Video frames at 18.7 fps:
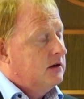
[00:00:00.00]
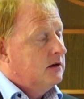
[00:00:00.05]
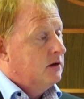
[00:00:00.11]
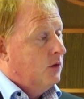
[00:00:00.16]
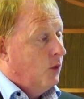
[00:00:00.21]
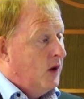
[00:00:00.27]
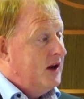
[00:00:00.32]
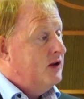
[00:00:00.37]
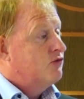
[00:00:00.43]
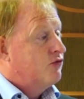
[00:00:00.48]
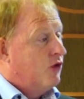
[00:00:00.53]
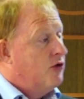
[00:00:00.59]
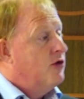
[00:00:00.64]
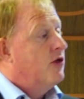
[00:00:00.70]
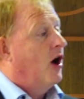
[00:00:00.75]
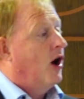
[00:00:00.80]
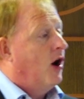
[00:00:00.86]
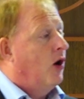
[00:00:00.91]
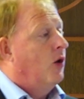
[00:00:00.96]
we
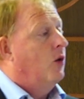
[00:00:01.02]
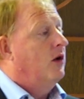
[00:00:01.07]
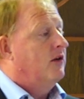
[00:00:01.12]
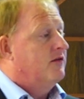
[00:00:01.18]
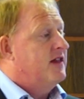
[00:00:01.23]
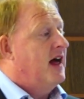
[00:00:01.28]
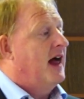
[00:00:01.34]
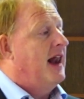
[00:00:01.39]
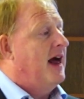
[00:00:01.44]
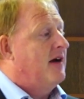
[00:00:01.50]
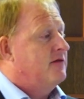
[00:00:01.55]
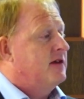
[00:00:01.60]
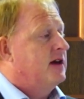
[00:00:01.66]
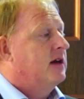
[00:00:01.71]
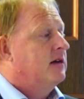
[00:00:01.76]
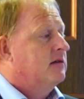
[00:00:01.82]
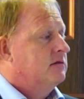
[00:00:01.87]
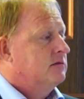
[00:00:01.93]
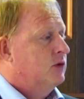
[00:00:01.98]
run the whole of their
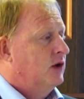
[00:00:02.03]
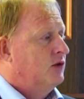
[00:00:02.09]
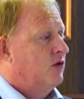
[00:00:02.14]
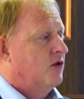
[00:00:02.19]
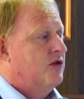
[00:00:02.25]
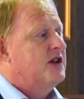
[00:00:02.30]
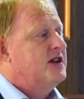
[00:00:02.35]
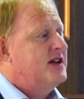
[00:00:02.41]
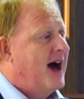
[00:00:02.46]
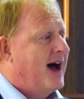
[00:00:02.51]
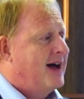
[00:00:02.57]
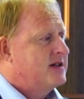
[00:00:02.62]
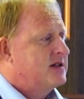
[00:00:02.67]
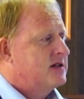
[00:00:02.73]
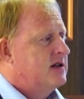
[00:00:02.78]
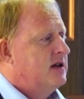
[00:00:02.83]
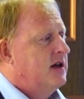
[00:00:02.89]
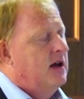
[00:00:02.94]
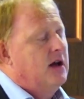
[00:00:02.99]
levy. We run the
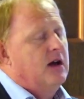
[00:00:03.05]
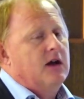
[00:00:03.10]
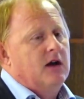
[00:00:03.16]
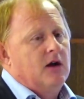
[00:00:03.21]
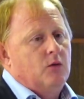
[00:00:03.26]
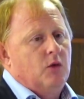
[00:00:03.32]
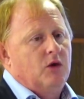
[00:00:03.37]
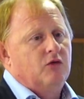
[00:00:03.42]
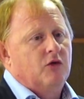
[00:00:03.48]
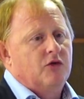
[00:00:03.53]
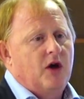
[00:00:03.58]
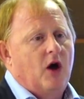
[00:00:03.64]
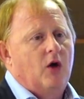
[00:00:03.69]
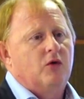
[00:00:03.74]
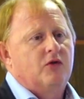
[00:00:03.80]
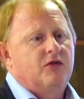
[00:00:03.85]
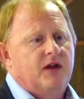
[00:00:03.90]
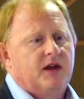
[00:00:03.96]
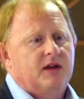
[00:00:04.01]
DAS, we run the
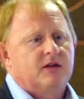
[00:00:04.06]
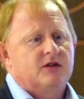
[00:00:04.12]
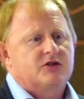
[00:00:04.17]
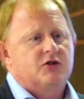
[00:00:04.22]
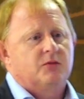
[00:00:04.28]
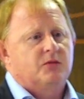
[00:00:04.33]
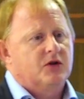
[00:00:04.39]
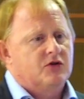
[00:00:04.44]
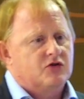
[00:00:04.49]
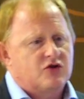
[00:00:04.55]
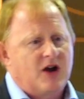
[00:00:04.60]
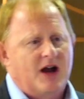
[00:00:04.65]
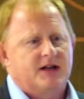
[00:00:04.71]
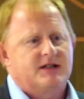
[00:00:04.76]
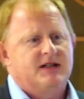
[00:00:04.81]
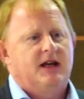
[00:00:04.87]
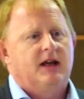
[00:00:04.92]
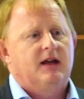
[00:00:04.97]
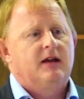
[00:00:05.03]
whole thing. The
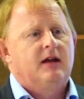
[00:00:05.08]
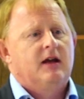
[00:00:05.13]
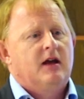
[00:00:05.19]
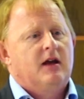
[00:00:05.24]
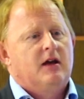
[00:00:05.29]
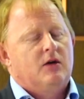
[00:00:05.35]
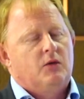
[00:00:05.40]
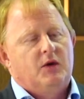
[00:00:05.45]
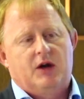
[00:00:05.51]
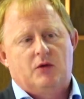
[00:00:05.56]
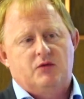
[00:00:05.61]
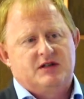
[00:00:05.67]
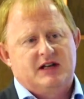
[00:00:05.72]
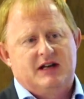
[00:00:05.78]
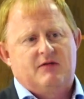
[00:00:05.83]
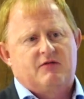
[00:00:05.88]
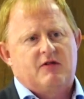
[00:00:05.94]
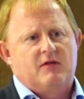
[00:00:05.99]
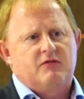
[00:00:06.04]
subcontracting, we don't
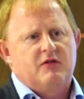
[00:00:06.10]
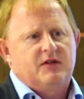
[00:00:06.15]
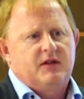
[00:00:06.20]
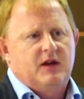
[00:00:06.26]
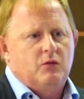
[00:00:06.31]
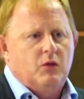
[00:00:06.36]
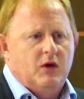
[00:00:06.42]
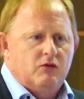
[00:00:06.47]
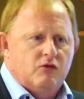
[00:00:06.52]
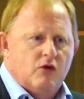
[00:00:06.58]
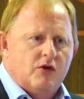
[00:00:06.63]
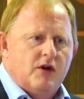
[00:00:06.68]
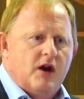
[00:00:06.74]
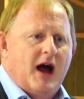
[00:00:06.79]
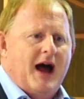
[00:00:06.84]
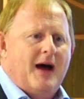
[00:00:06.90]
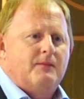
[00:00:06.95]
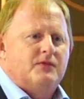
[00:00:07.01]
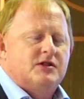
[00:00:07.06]
deliver everything, we run
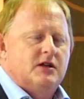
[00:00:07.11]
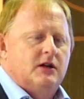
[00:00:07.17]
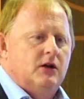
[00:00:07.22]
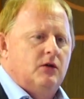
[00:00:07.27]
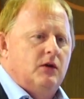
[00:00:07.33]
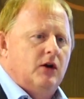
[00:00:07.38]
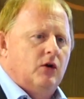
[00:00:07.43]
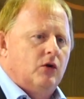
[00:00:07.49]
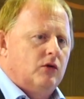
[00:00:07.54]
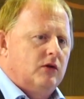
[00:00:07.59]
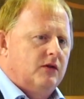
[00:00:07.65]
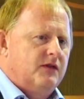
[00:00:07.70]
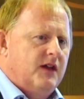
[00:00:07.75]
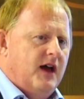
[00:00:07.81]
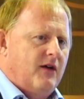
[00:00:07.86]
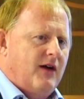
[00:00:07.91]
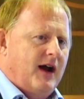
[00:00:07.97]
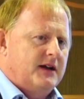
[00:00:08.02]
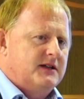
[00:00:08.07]
absolutely all of
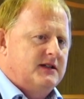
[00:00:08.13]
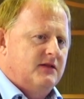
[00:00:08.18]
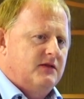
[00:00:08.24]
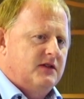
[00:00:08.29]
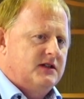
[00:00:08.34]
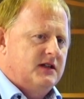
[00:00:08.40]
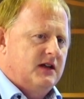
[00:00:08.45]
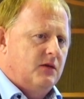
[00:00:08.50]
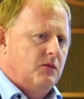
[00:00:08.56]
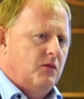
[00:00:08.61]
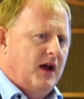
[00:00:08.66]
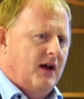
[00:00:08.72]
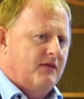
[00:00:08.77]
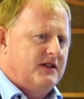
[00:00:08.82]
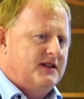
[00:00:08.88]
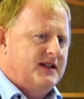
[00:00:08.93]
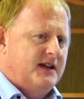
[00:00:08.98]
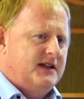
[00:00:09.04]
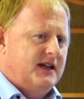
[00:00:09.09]
their activity. We have
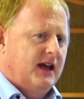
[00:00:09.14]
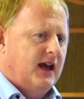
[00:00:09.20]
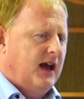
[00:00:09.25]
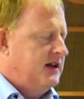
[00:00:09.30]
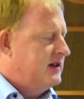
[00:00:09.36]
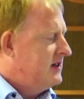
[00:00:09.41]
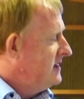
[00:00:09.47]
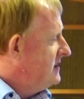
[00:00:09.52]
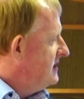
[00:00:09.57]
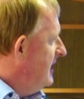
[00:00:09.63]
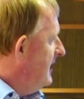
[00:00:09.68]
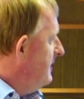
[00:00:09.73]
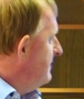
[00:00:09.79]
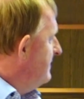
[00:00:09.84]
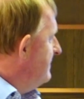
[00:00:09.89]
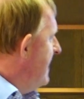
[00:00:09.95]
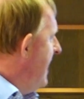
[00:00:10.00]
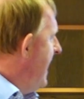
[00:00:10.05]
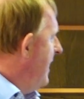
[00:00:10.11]
a dedicated team
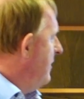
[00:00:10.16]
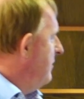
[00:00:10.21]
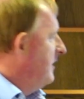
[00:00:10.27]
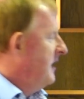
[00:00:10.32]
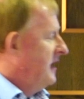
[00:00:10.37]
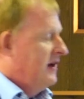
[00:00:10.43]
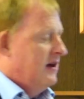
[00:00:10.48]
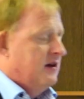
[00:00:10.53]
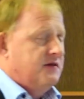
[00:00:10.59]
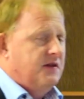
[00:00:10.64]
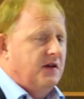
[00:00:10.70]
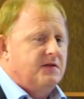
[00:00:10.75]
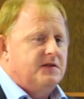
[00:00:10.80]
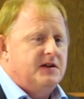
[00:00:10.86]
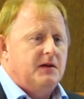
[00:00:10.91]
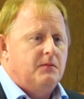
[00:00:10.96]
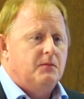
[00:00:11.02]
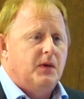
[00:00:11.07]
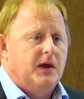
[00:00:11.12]
of now
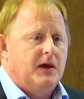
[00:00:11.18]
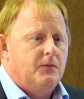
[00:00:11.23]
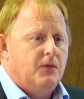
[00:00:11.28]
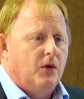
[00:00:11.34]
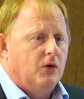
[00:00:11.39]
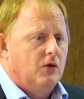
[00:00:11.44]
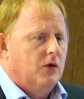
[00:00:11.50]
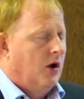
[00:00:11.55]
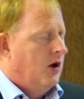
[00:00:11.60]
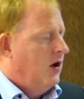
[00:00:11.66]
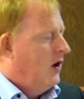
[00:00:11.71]
15 people